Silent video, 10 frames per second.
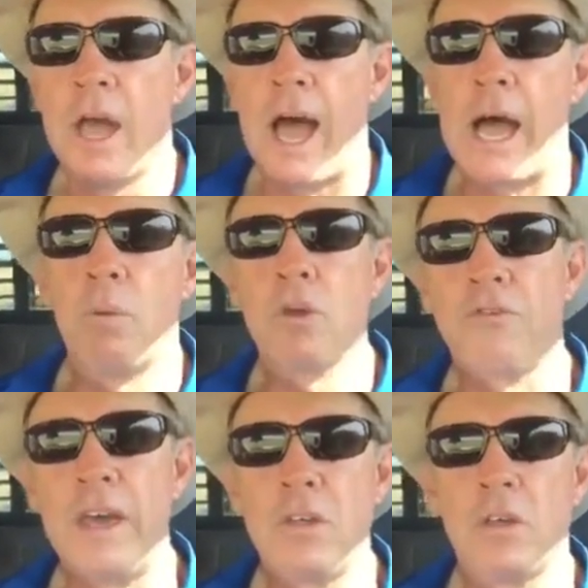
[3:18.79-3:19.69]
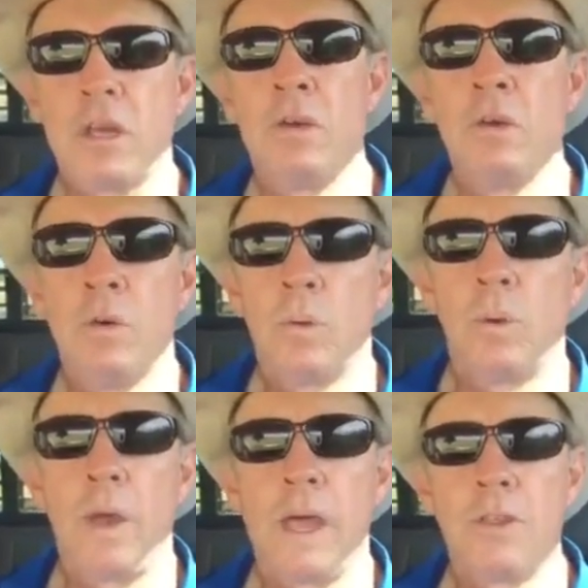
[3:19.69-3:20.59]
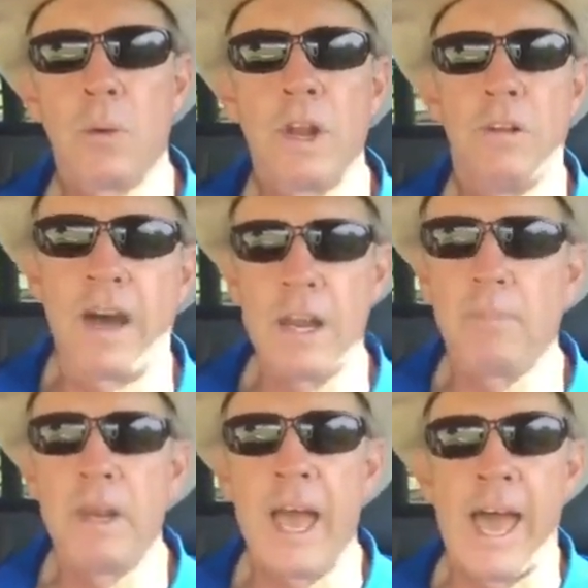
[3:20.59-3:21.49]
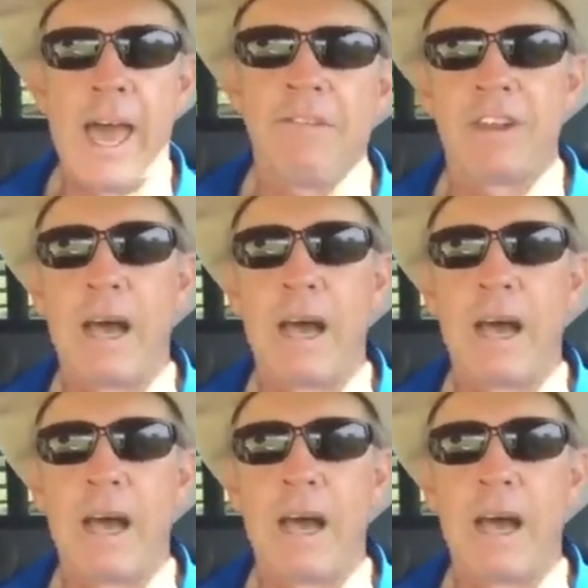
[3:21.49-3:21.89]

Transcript: we had the arena divided up into half,